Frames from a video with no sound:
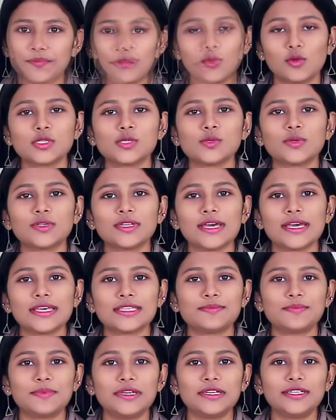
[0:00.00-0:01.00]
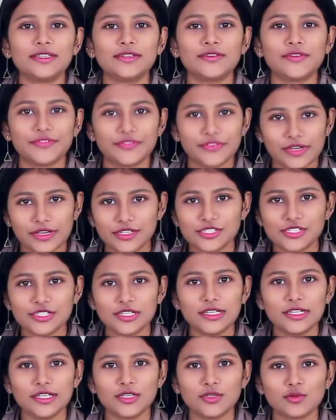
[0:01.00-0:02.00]
Rose water has been
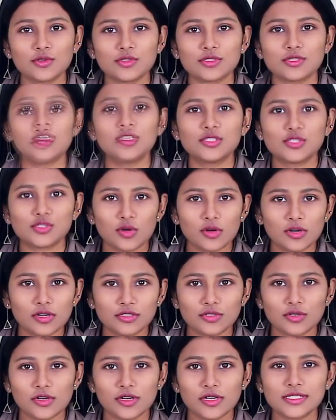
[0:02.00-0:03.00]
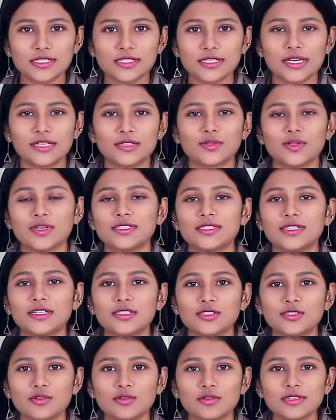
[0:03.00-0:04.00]
traditionally used to sore throats, trusted
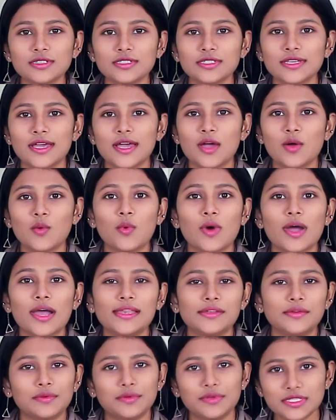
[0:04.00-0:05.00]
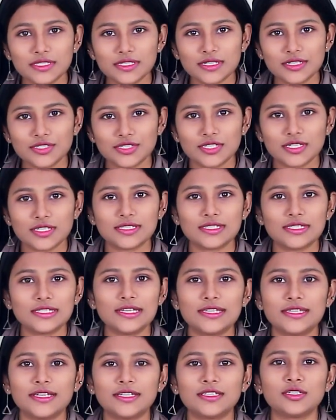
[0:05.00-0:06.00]
source, while research is
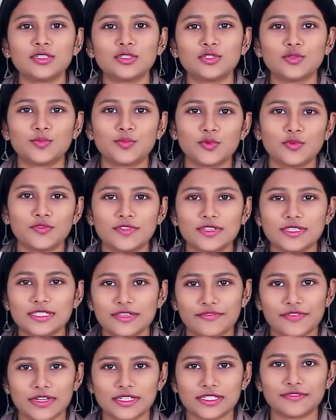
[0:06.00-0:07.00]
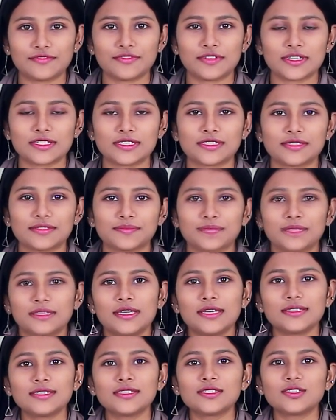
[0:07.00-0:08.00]
needed to prove this effectiveness. There
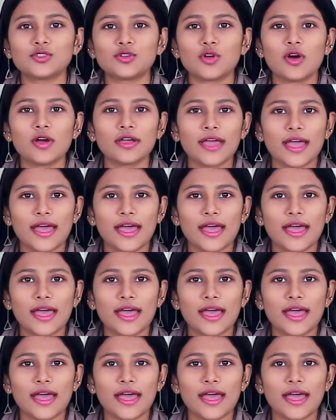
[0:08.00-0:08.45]
is a strong